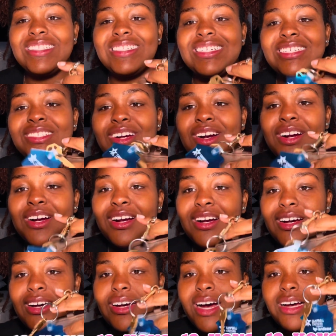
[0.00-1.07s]
these are, uh,
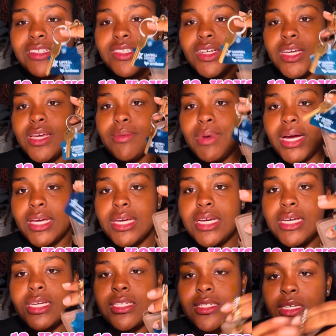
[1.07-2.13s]
I also keep my
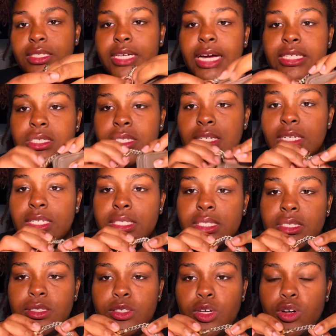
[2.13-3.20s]
keys attached to this.
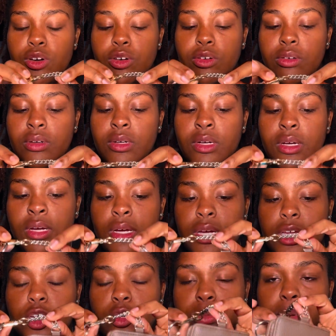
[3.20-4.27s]
So
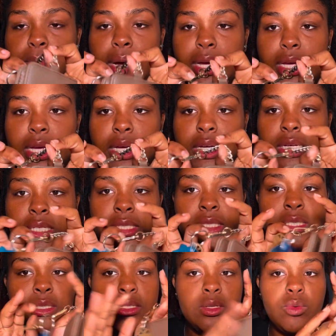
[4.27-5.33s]
it'll be my keys,
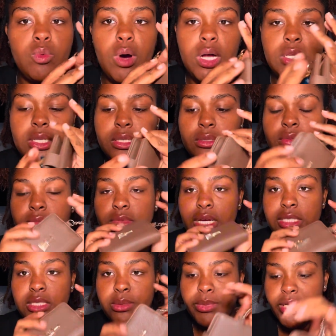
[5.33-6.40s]
wallet.
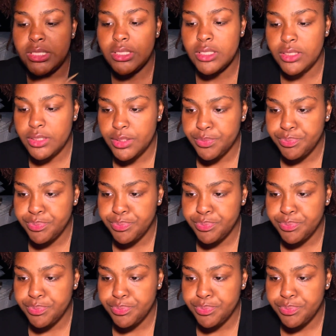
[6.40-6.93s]
That's the basics.